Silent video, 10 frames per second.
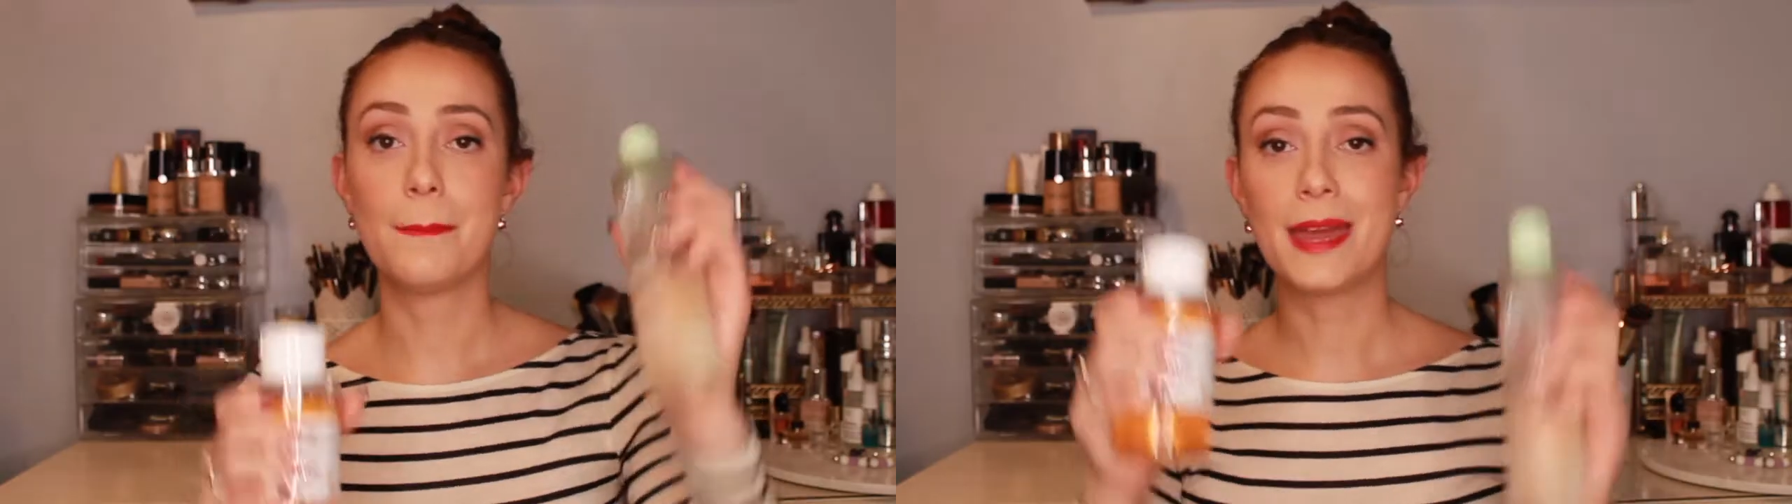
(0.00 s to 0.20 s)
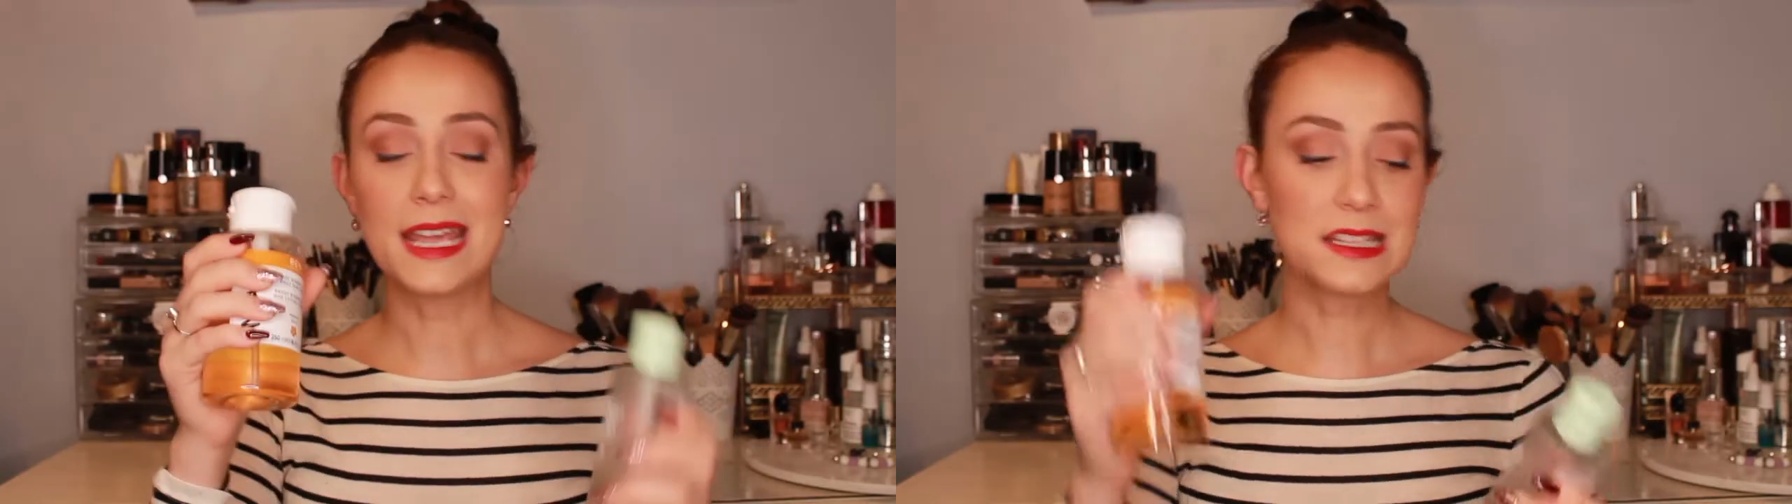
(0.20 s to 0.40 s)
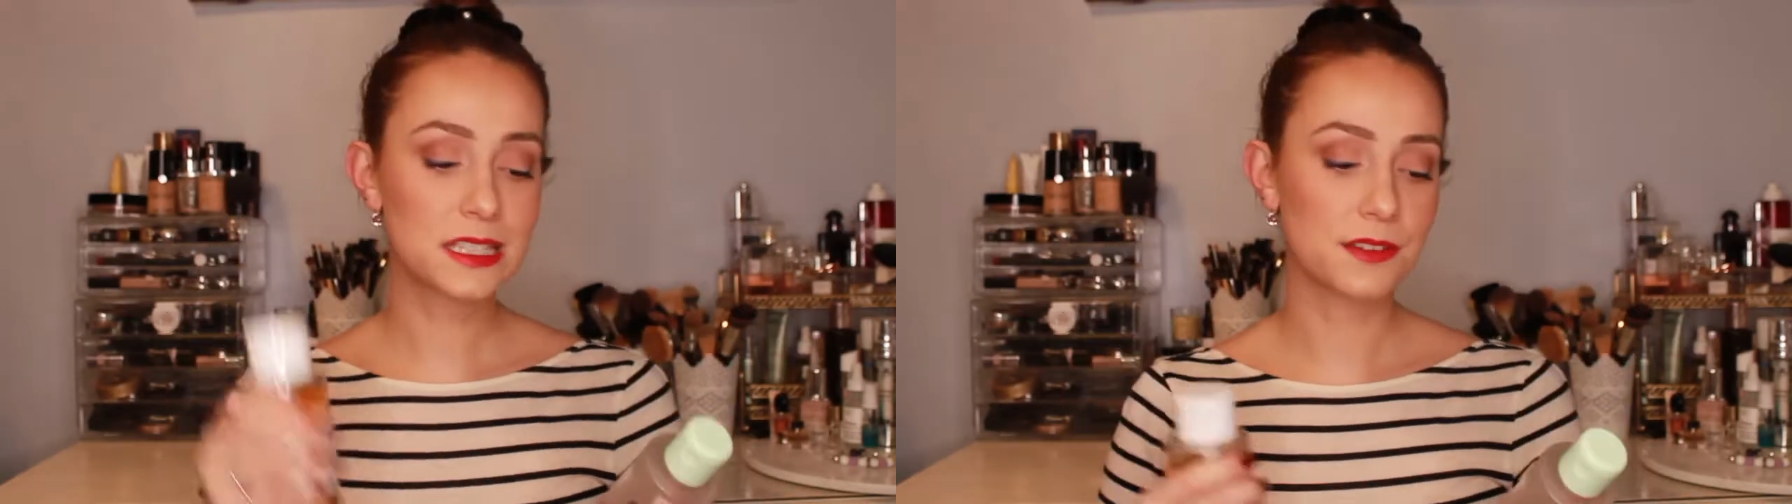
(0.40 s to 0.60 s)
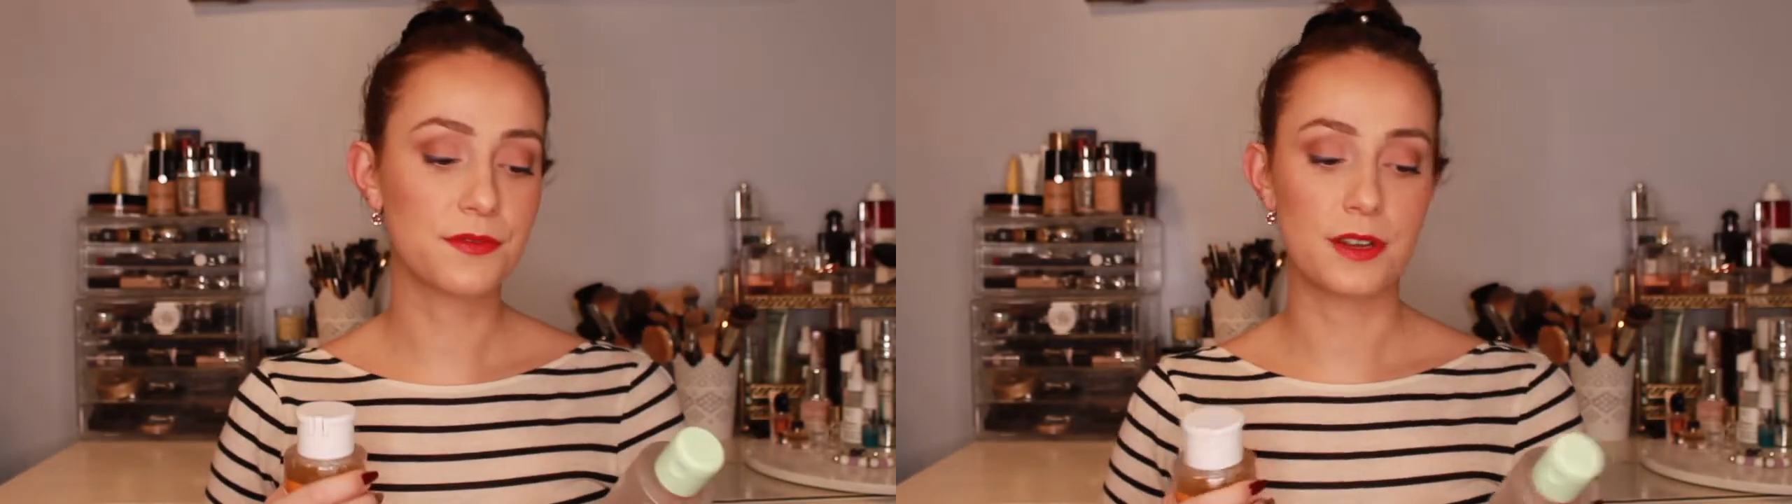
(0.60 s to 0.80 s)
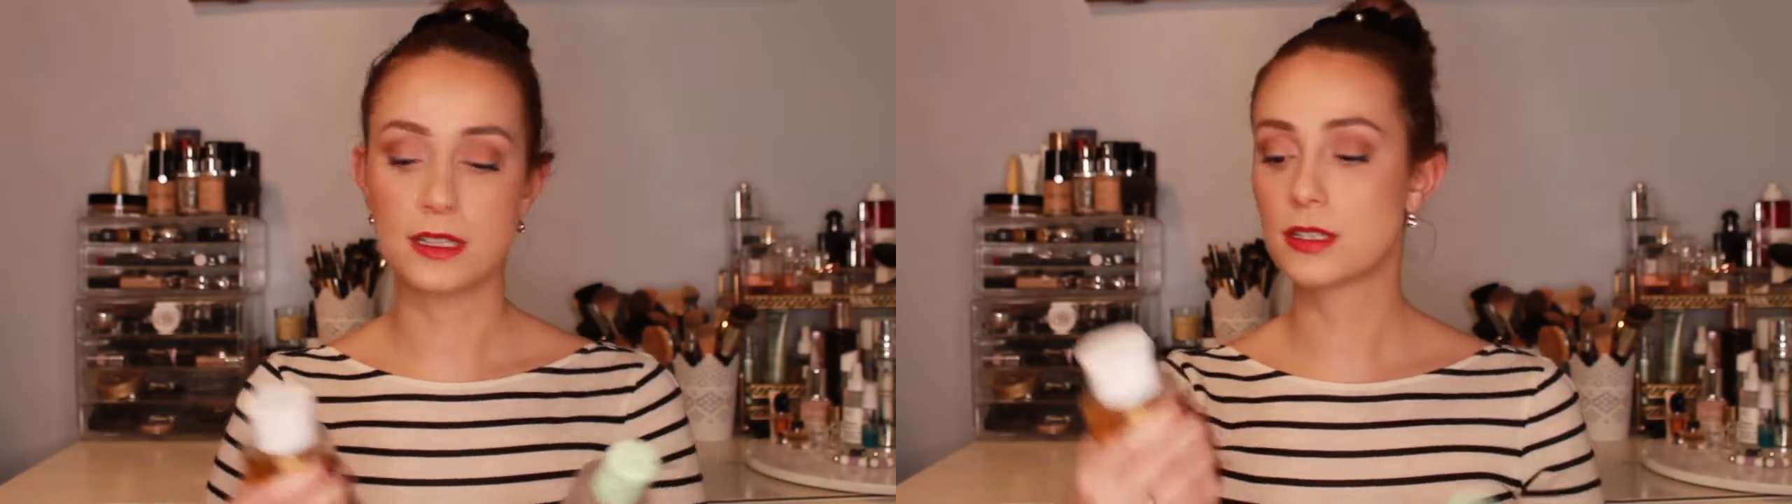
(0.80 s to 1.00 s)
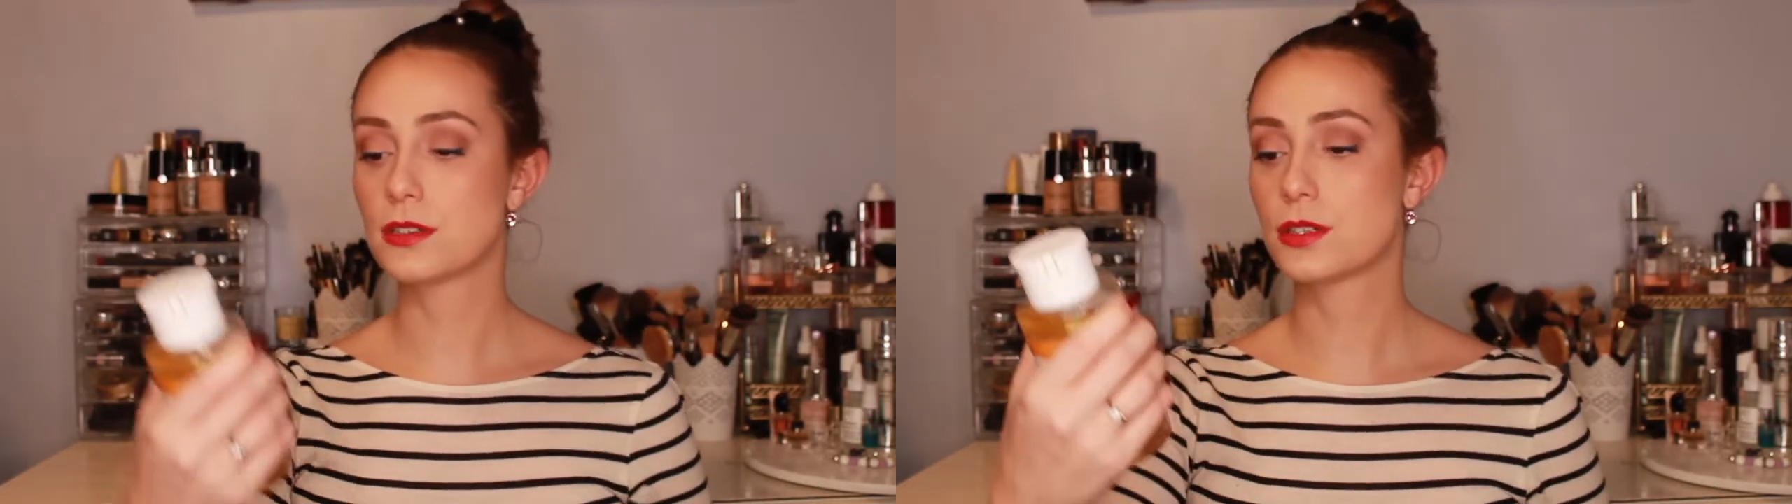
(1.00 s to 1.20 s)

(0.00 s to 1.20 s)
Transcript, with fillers: main difference,